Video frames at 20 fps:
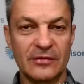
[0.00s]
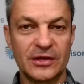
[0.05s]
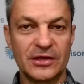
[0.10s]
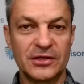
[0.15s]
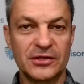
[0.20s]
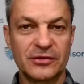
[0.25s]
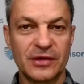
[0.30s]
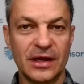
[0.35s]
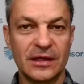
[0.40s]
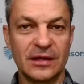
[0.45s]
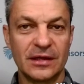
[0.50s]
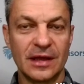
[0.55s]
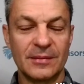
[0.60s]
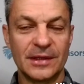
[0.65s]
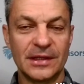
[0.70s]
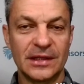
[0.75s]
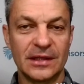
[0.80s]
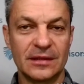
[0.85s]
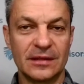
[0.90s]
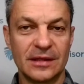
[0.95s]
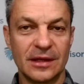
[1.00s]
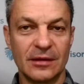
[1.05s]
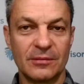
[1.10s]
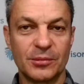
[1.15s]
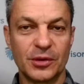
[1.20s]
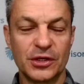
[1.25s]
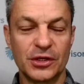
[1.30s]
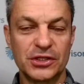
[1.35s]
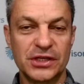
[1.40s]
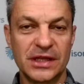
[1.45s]
dovish, right? I mean, they're
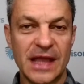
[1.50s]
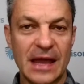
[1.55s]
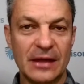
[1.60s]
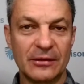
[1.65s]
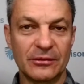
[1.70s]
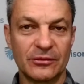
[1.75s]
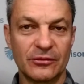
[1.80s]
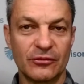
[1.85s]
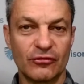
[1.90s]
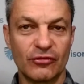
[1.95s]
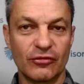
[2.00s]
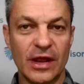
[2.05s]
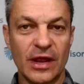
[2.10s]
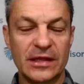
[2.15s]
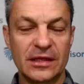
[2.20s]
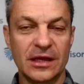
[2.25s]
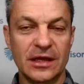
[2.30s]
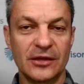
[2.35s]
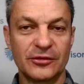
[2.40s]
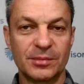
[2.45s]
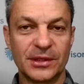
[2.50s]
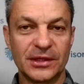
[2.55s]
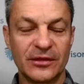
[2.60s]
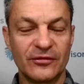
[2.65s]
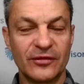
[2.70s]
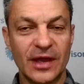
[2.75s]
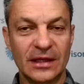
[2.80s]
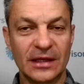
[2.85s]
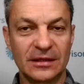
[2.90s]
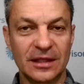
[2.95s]
pushing out rate cuts, but
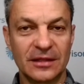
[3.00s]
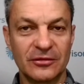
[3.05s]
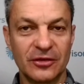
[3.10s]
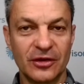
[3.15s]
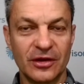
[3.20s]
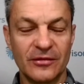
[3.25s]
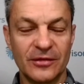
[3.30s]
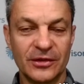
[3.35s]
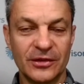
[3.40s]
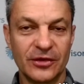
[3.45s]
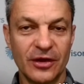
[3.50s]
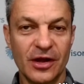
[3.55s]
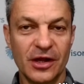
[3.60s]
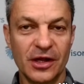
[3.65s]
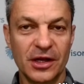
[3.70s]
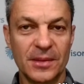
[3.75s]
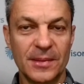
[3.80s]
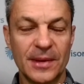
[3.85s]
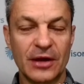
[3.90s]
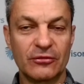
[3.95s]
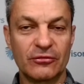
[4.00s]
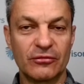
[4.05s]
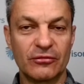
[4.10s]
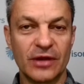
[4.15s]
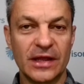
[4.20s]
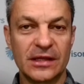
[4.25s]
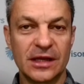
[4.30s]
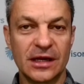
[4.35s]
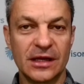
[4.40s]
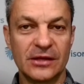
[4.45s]
the fact that they're even talking about
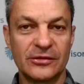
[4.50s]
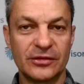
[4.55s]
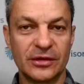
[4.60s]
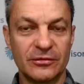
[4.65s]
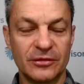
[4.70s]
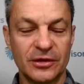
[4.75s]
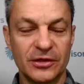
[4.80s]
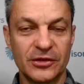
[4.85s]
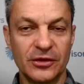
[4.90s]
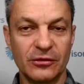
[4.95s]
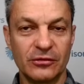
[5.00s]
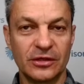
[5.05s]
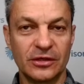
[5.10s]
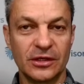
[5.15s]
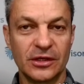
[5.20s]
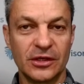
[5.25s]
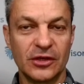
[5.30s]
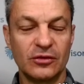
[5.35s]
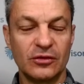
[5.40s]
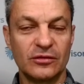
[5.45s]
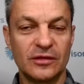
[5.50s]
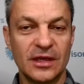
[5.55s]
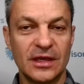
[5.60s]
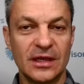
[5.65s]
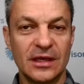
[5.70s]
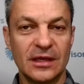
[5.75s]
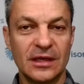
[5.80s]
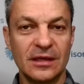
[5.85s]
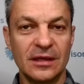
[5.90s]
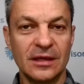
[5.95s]
rate cuts and reducing
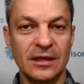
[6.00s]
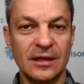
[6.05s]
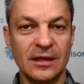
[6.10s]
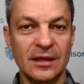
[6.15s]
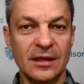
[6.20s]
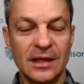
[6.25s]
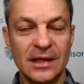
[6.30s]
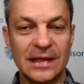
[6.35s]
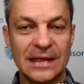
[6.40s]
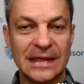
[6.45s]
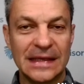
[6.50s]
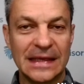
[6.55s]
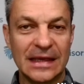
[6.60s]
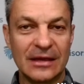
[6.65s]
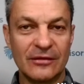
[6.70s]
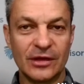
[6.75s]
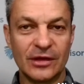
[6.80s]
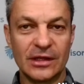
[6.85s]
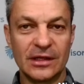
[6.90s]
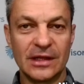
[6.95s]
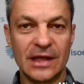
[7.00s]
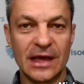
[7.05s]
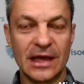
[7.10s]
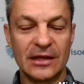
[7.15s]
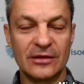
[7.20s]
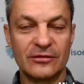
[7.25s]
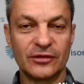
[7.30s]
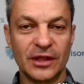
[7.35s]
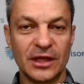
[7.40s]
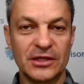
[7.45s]
QT, given
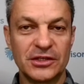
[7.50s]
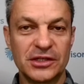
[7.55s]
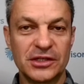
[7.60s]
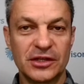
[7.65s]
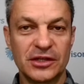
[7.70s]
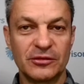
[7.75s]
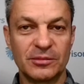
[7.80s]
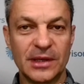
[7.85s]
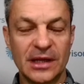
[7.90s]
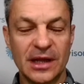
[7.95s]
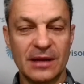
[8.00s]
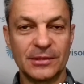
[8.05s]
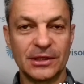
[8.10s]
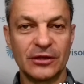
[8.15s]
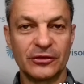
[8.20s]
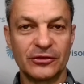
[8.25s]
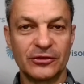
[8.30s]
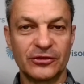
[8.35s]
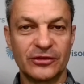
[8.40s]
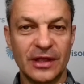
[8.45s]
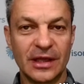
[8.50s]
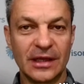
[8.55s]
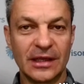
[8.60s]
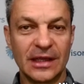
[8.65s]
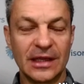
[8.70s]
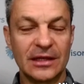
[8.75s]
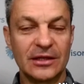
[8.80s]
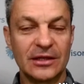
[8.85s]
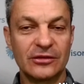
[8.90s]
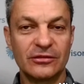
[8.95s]
that inflation has become a little
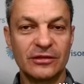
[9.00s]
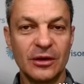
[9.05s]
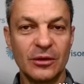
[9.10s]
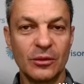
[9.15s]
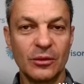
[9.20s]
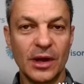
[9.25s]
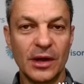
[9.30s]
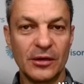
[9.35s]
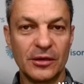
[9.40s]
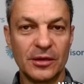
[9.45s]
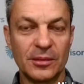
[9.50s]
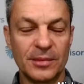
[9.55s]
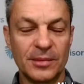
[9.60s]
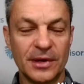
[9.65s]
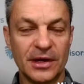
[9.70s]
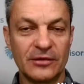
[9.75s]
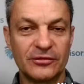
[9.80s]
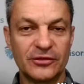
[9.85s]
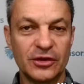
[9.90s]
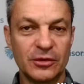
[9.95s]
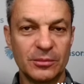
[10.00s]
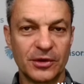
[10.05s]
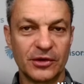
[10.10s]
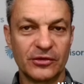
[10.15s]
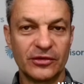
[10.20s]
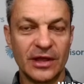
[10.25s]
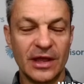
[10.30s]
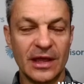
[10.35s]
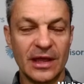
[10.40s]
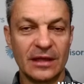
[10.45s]
sticky and it's still well above
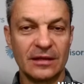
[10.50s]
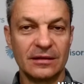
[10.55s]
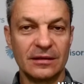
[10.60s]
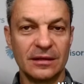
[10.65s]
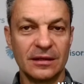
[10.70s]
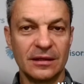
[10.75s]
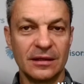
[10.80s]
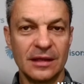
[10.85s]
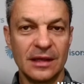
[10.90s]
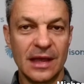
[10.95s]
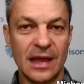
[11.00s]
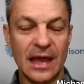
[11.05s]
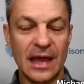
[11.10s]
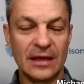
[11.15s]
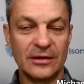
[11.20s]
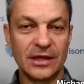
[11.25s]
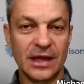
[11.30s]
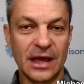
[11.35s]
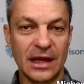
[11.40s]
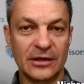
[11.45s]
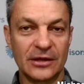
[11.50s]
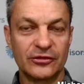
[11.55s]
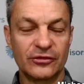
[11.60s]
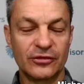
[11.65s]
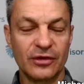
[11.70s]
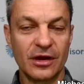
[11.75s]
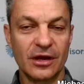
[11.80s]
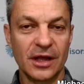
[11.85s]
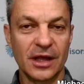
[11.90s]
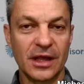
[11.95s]
2%, and you got a
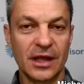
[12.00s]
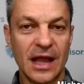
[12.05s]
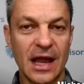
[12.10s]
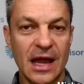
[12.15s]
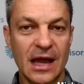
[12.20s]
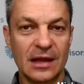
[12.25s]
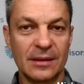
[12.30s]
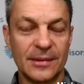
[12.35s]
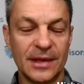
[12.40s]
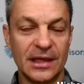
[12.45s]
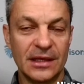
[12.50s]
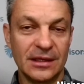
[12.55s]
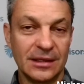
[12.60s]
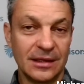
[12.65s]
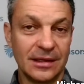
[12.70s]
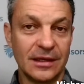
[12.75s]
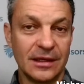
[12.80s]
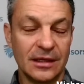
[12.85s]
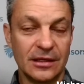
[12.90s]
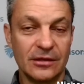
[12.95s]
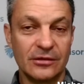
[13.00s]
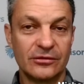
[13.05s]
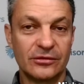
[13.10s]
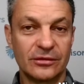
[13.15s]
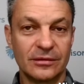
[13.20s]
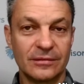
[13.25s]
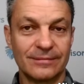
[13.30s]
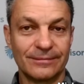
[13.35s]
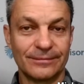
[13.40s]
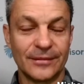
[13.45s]
strong economy,
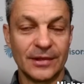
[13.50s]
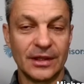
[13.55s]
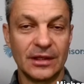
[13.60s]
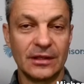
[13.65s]
is,